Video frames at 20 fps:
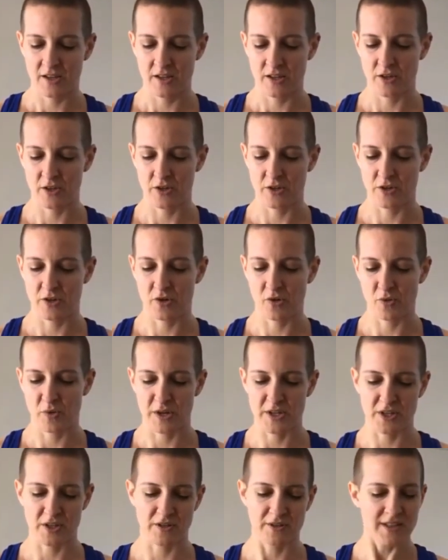you
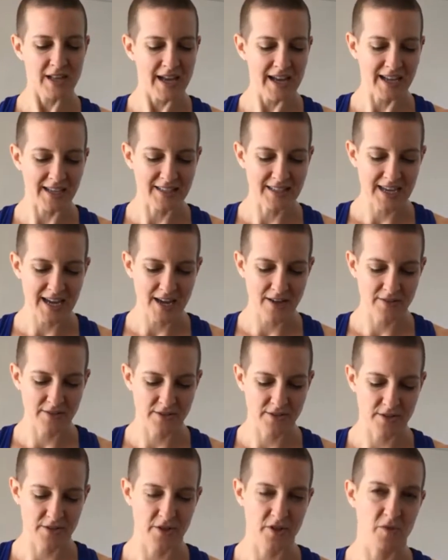when you're lying down,
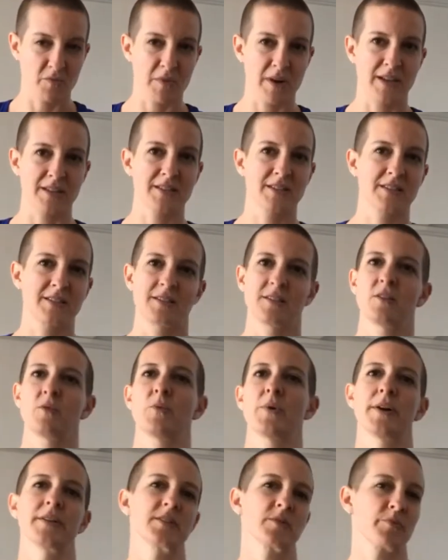so you might still
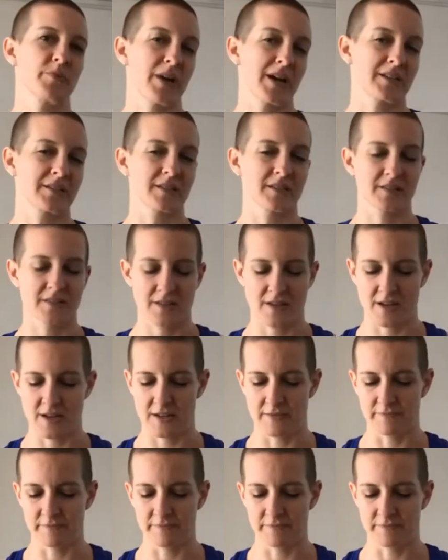want to practice on